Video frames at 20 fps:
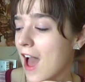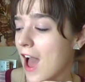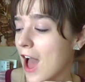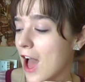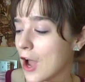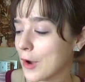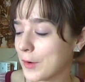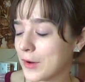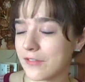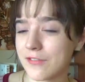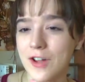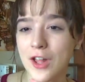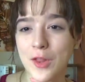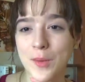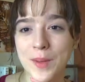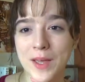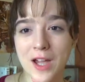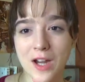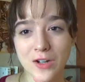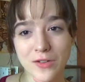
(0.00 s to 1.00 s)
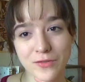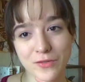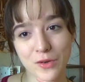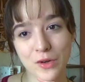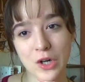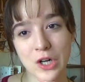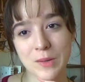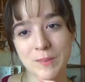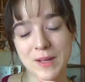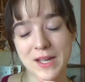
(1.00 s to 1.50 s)
We are following our
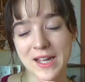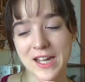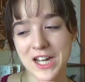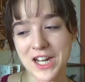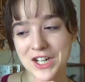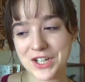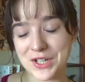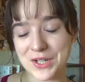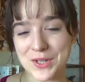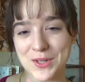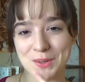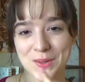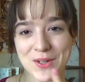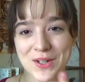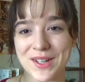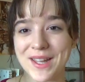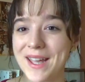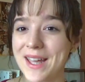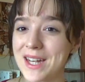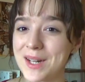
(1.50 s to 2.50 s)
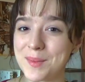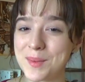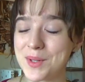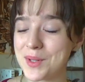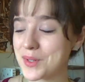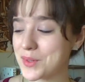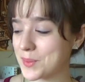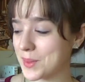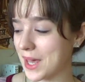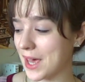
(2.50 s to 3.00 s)
4 main characters who are all animals.